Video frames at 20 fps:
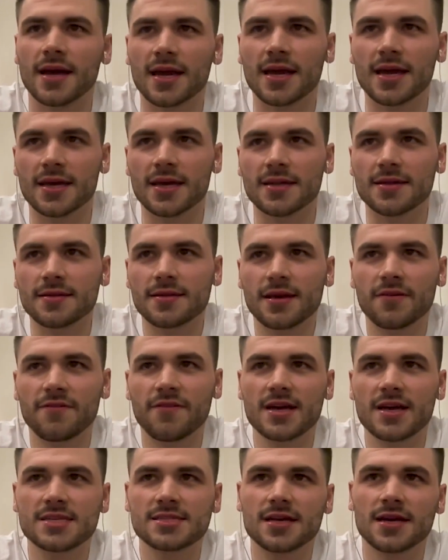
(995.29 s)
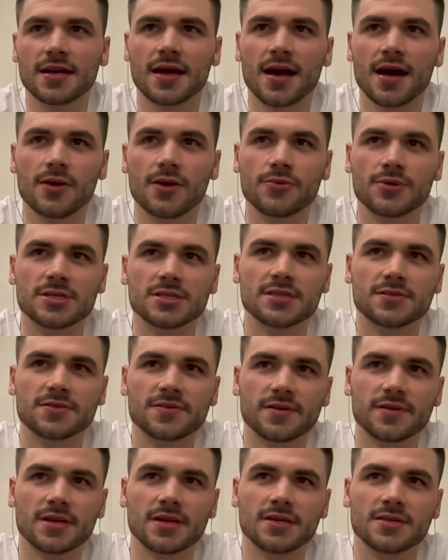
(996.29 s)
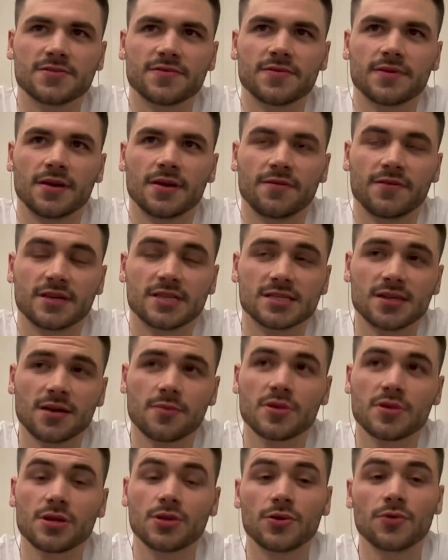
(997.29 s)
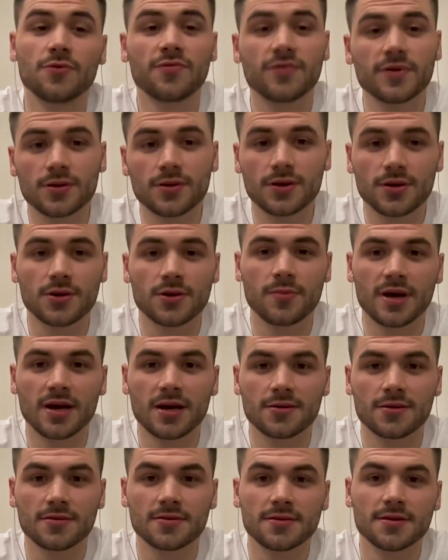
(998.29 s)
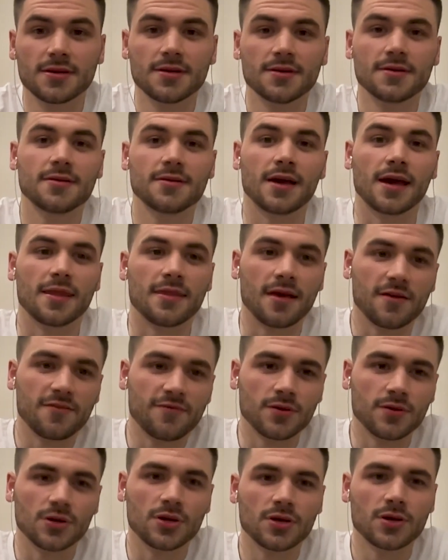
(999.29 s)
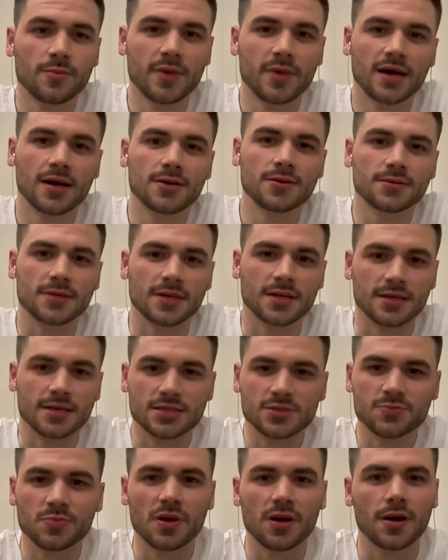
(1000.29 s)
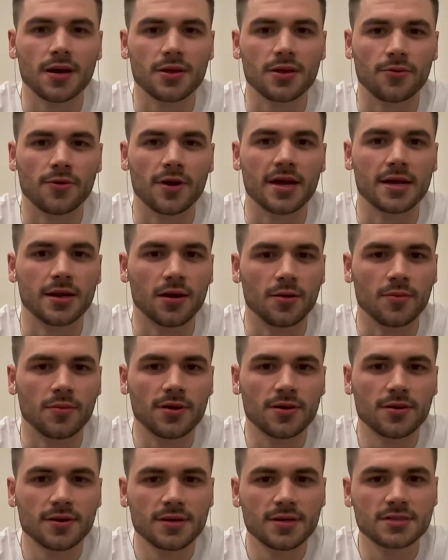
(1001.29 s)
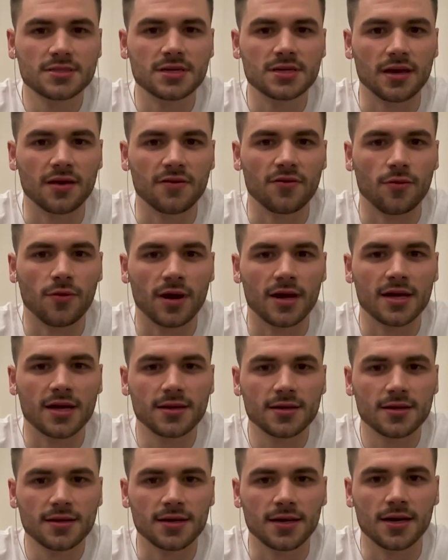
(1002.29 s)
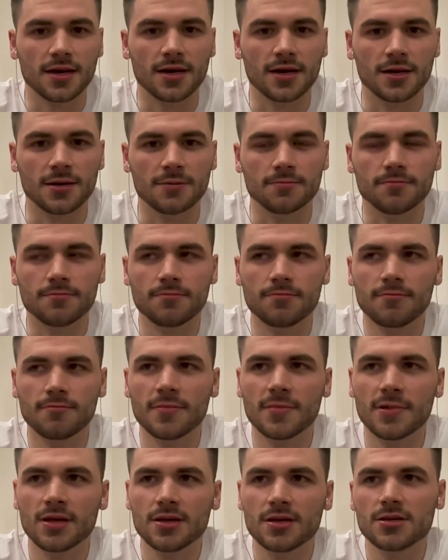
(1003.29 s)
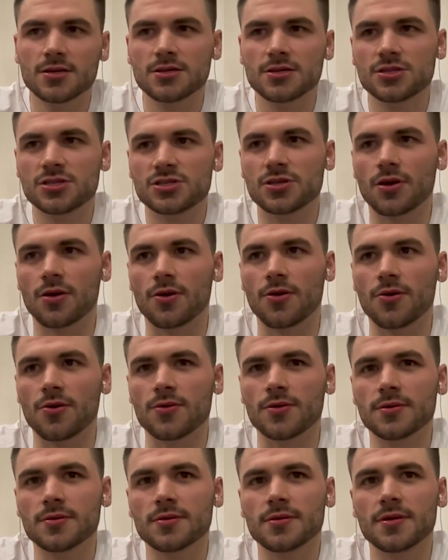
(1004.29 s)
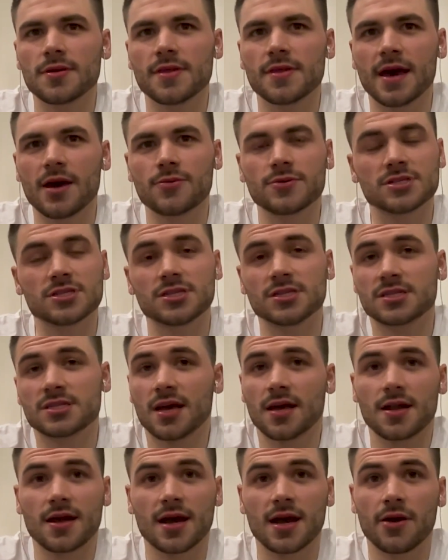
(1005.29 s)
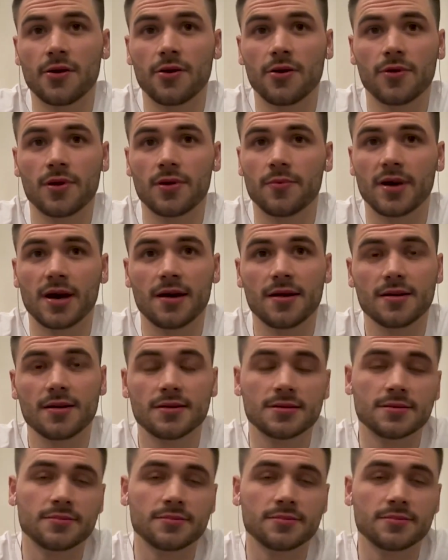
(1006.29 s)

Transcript: And the advice I got was is, is if it's something you feel good about and they feel good about, then it's probably the right number to give away. Um, so that was just kind of how I went about it.